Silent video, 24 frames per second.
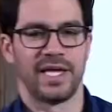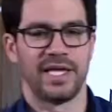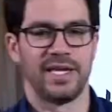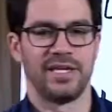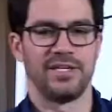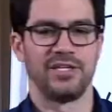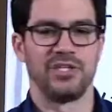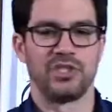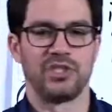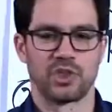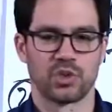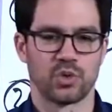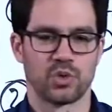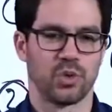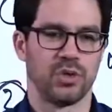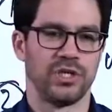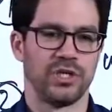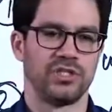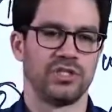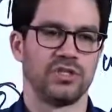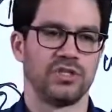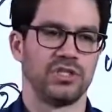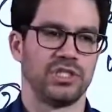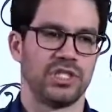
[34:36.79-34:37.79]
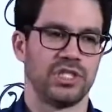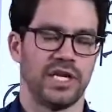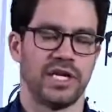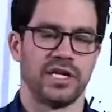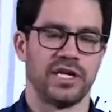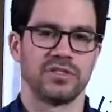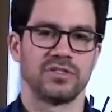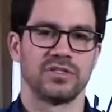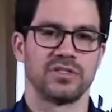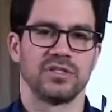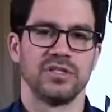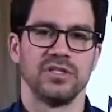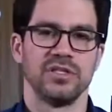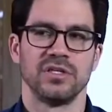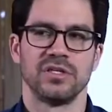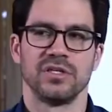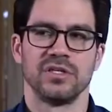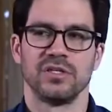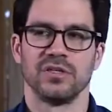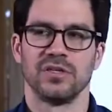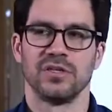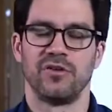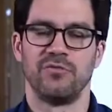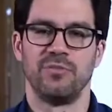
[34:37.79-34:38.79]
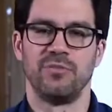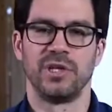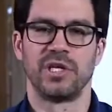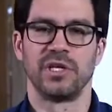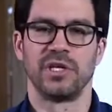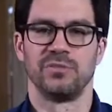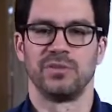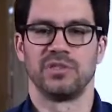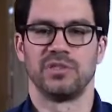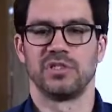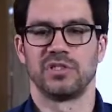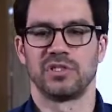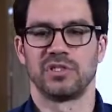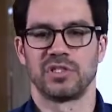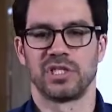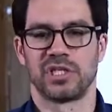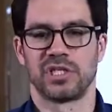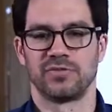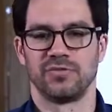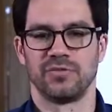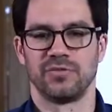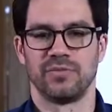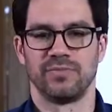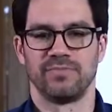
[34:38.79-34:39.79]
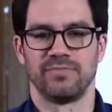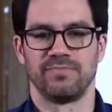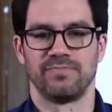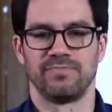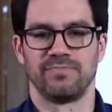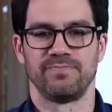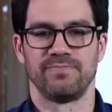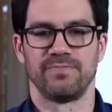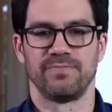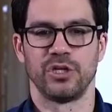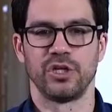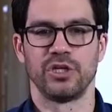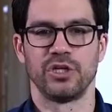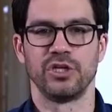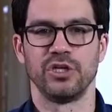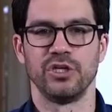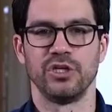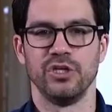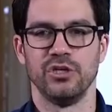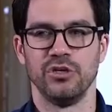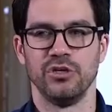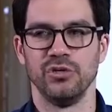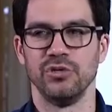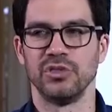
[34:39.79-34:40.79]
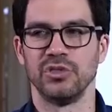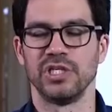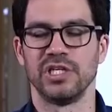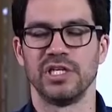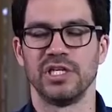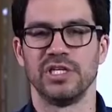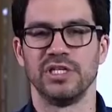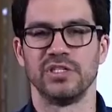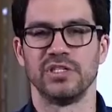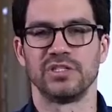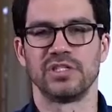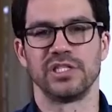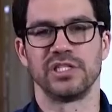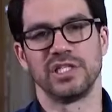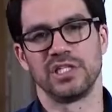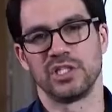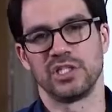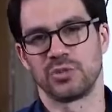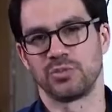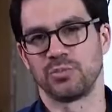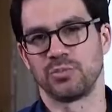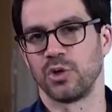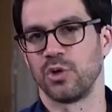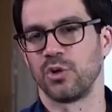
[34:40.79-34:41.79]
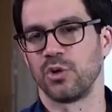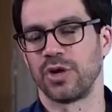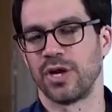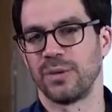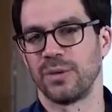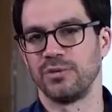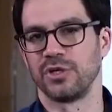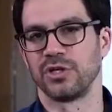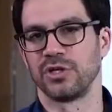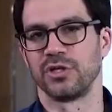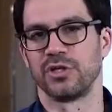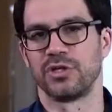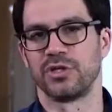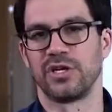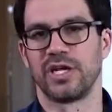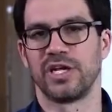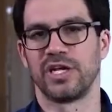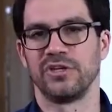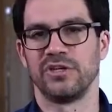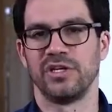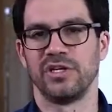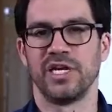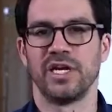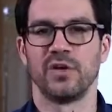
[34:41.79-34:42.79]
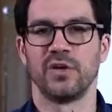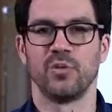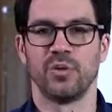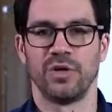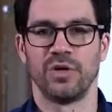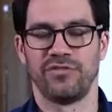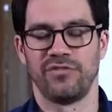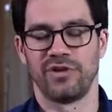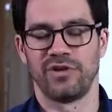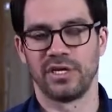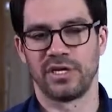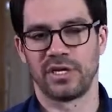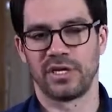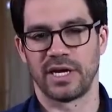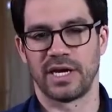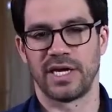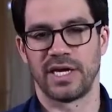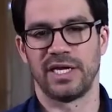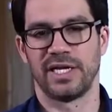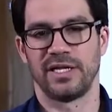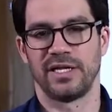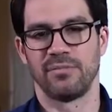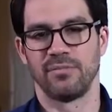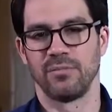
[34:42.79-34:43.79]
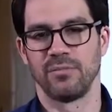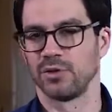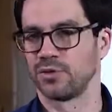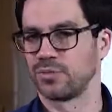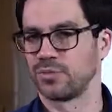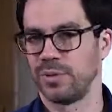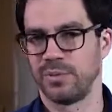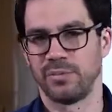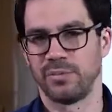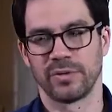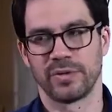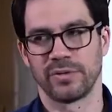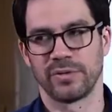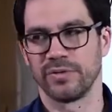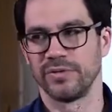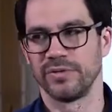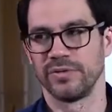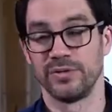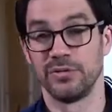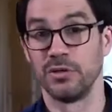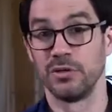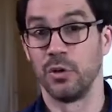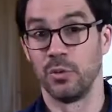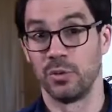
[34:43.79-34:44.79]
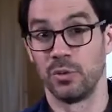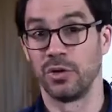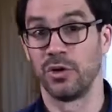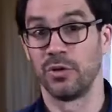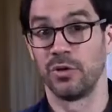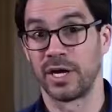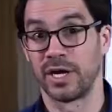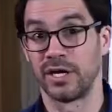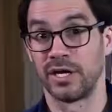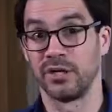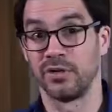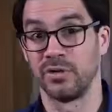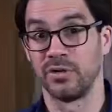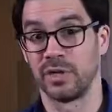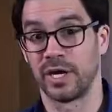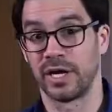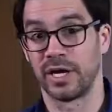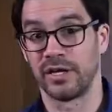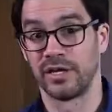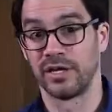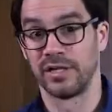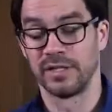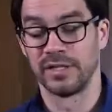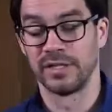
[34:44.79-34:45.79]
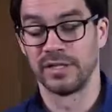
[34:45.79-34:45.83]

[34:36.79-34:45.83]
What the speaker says: and it destroys their chance of becoming successful. The good news is, in this program, you're going to learn how you can get rid of it and hide it. Most people don't know how to do that.